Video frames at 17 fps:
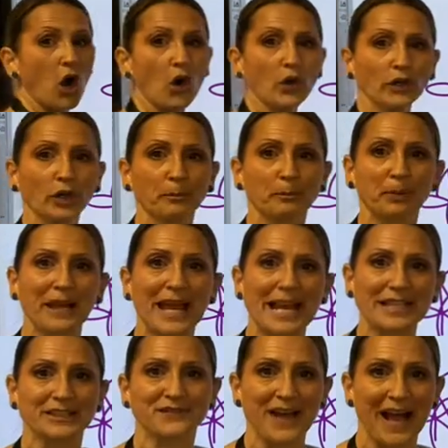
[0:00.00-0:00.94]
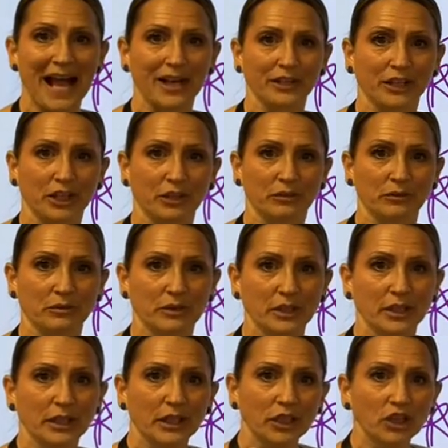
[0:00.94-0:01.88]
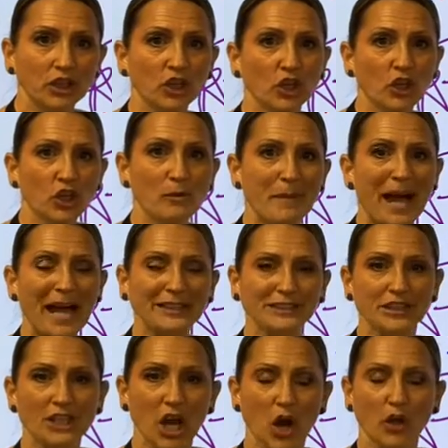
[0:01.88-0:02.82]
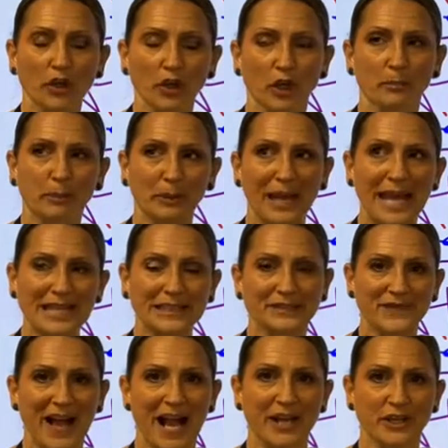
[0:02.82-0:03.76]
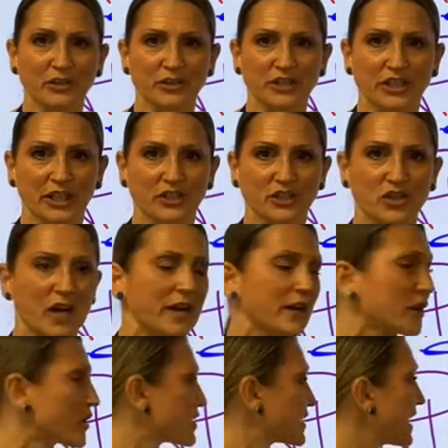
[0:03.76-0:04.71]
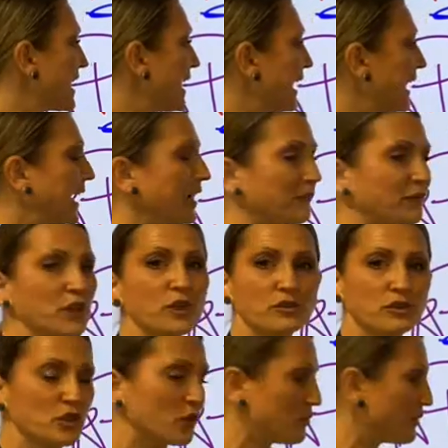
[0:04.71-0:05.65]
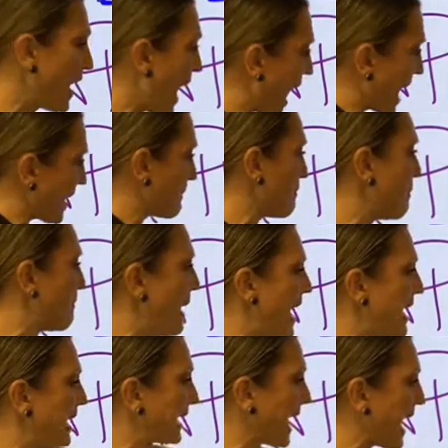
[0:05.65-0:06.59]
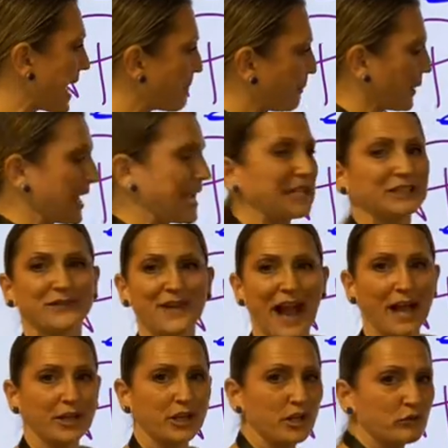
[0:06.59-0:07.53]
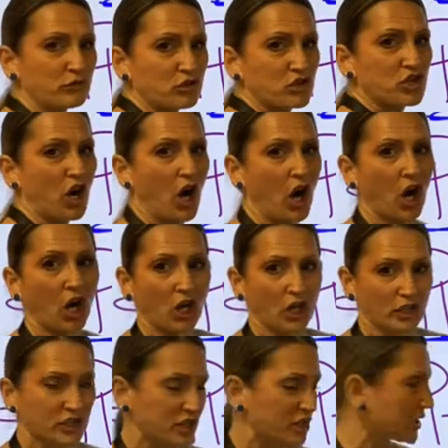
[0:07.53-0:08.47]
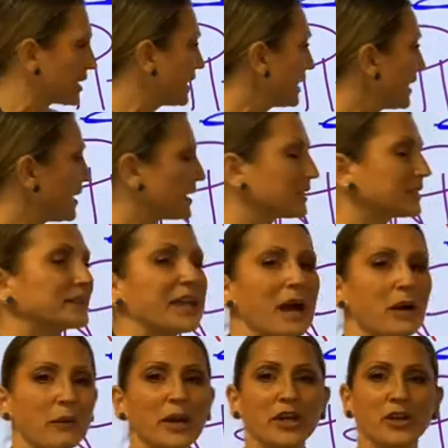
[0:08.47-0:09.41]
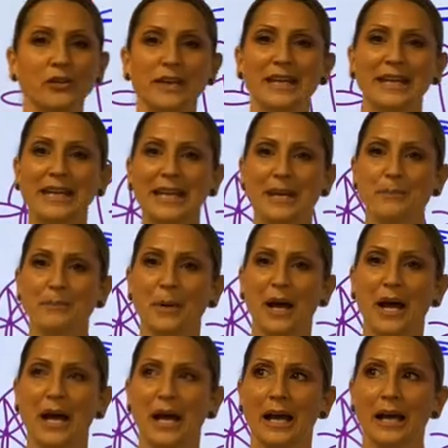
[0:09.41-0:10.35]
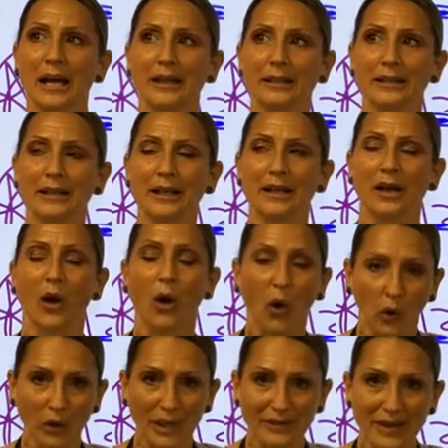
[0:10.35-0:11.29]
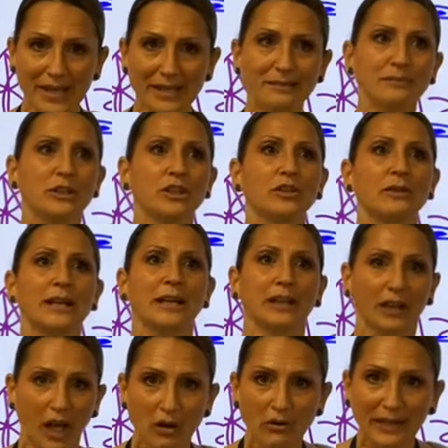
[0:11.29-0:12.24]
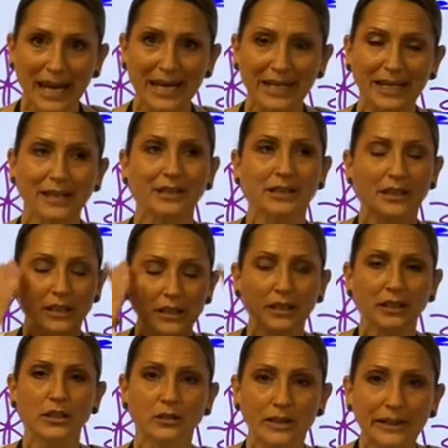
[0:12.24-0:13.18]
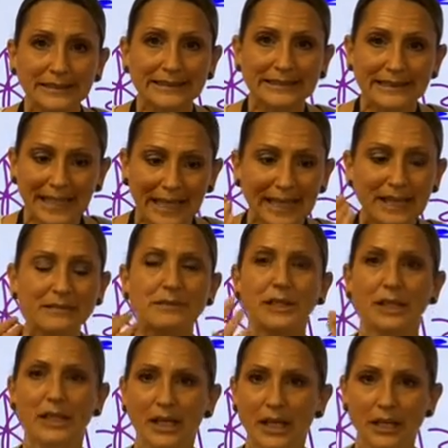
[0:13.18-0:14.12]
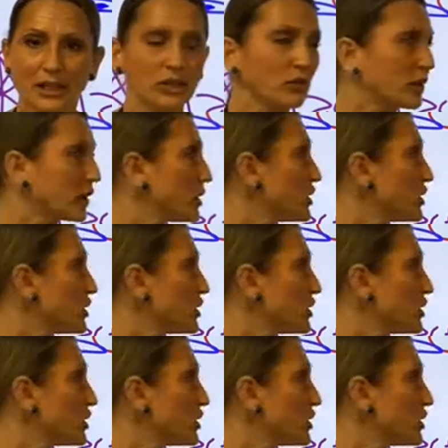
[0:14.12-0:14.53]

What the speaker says: your place value. You must know your place value, 6th graders. If you do not, make a place value chart. That way you can keep a hold of it, you can locate it, you can see it, and you can